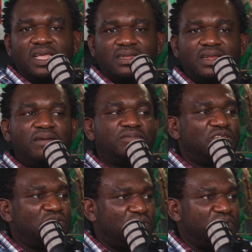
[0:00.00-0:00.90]
things
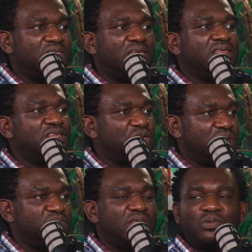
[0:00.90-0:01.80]
have sort of taken the
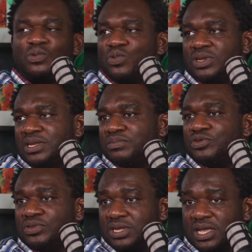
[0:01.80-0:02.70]
shape that we want
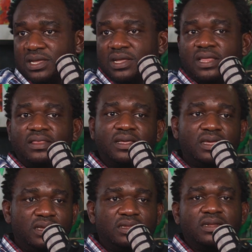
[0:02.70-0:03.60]
them to take, and
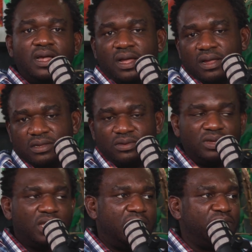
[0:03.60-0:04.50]
the kids are
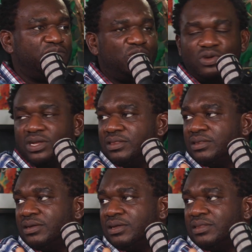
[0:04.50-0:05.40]
kind of
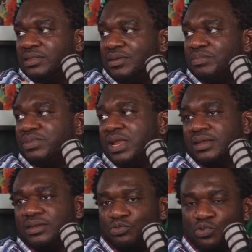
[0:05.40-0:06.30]
following the
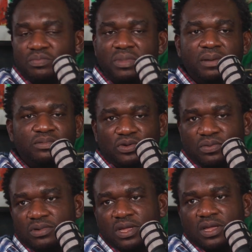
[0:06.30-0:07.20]
plan, the roadmap.
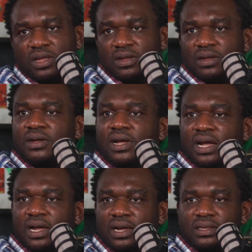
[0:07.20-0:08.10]
So
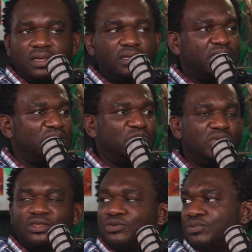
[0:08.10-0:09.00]
I think there's
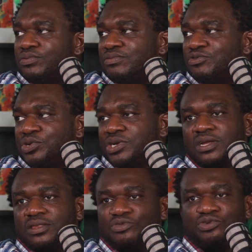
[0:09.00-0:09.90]
no need to
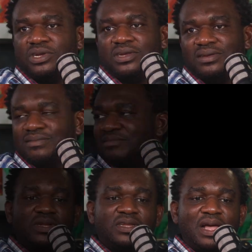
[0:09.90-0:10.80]
shake the tree.
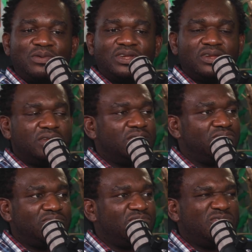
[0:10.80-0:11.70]
I was
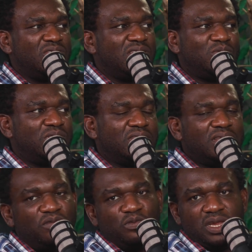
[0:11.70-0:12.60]
just talking
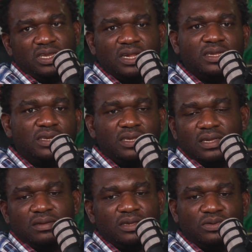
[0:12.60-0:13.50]
with a friend
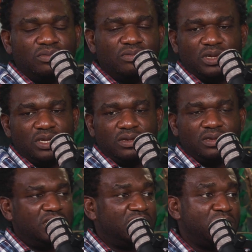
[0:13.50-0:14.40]
yesterday.
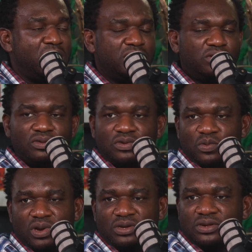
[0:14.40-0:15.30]
When he's married,
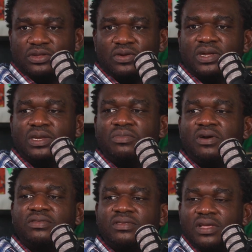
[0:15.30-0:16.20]
also we're just talking
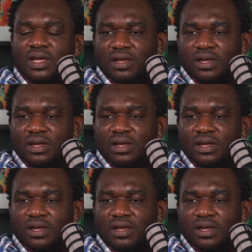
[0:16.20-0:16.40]
about